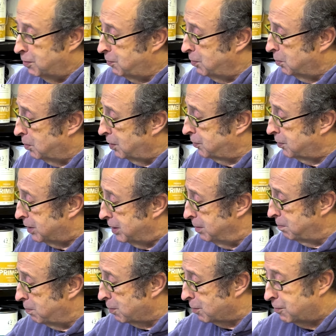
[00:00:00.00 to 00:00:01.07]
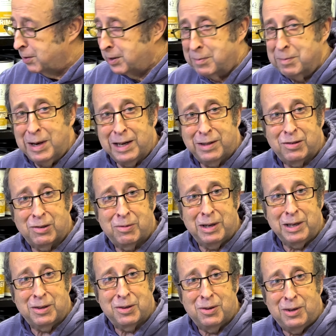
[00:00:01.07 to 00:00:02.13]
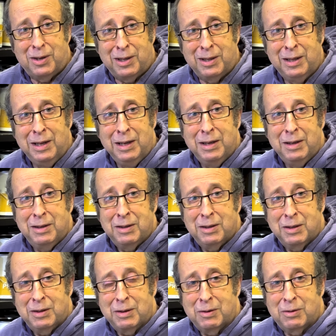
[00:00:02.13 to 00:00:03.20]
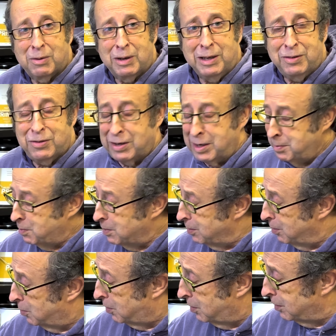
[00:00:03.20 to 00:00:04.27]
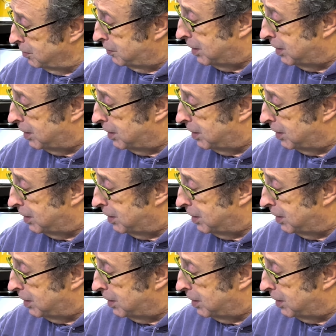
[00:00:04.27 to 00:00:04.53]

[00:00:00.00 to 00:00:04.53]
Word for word: if your walls are imperfect, matte's a great call. Great shape on the walls,